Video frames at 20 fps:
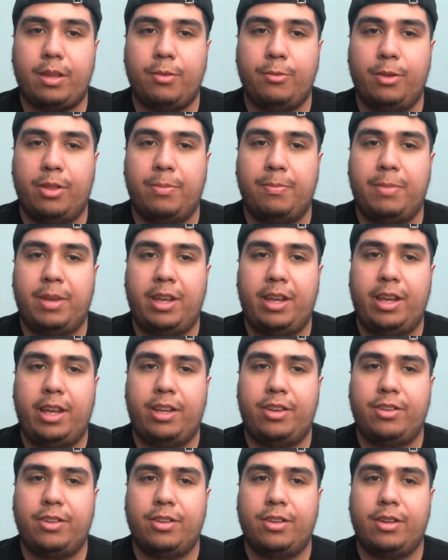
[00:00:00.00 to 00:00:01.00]
with
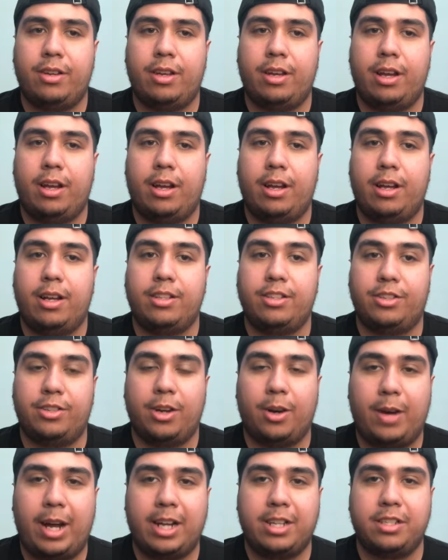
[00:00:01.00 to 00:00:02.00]
Peach,
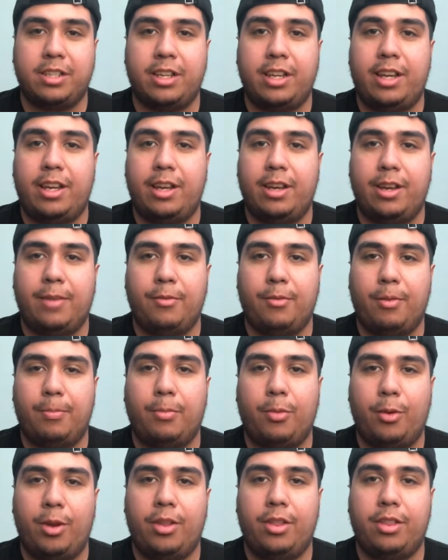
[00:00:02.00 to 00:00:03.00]
Joe actually at one
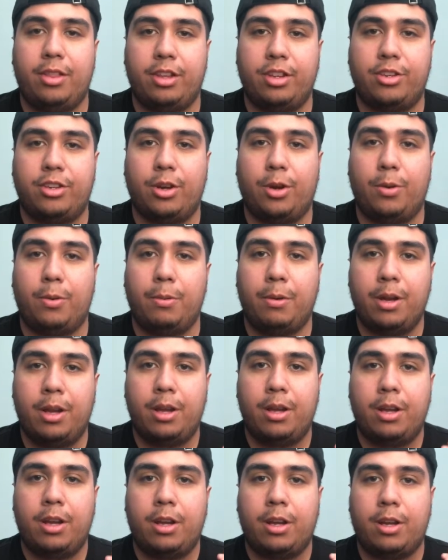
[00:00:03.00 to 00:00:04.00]
point in the show
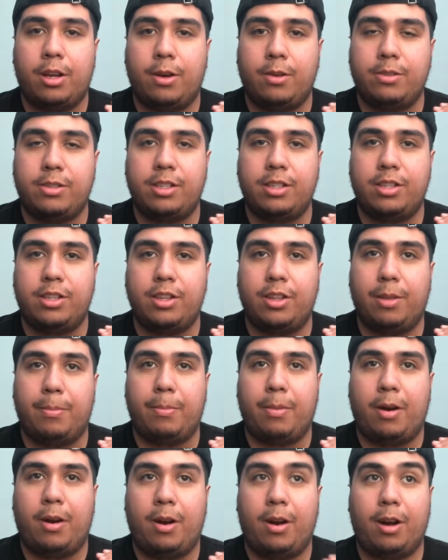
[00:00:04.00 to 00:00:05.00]
goes into the
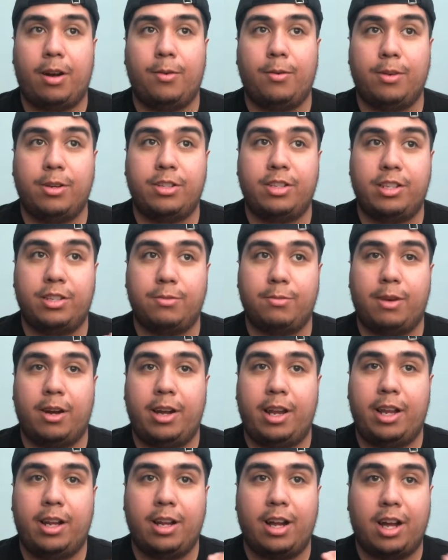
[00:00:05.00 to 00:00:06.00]
park where she's
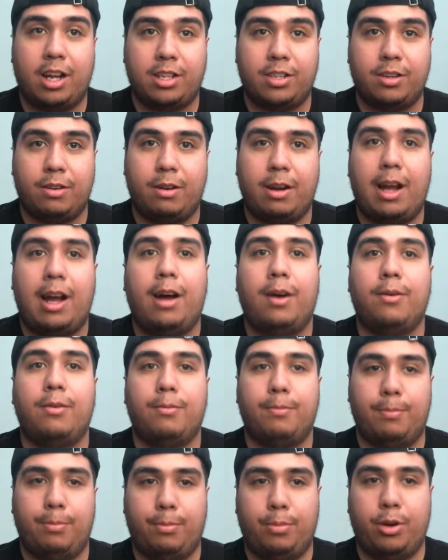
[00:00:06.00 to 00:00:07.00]
running, knocks her out,
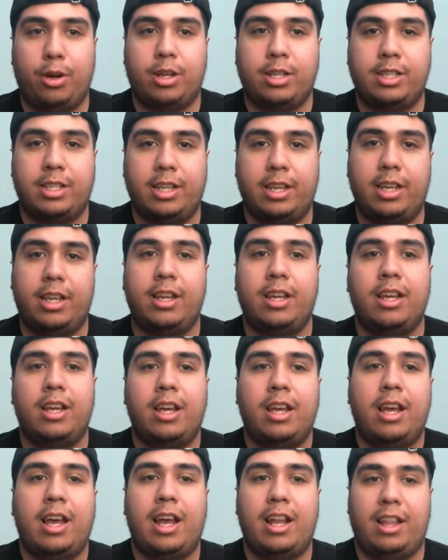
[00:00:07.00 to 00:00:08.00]
books it,
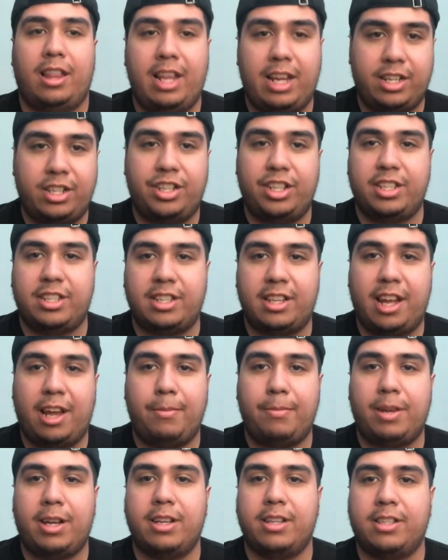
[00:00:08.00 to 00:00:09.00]
and thinks she's
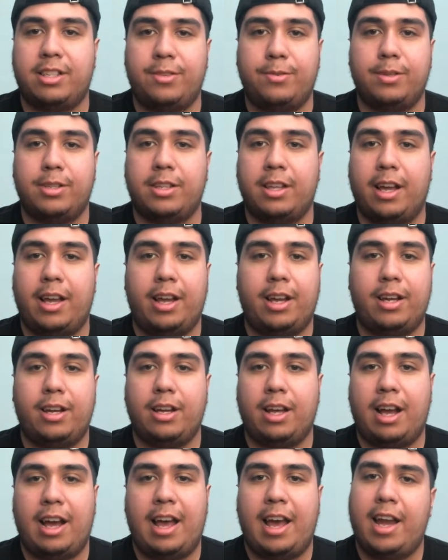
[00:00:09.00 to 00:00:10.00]
dead because he was
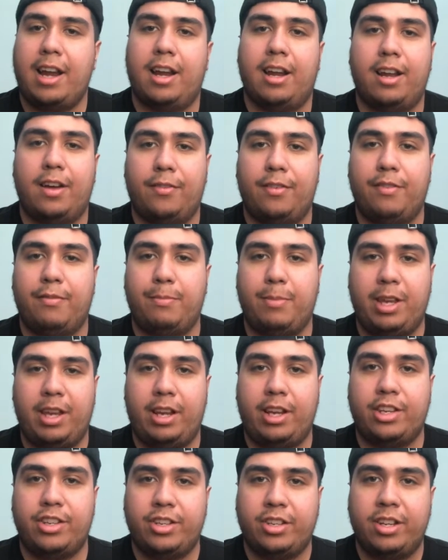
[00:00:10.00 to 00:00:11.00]
like, I had enough of
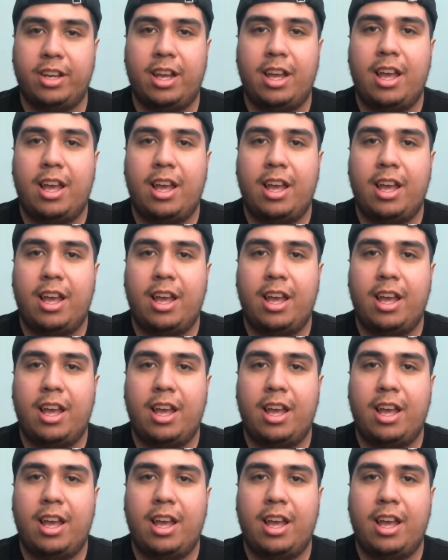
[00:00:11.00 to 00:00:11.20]
Peach.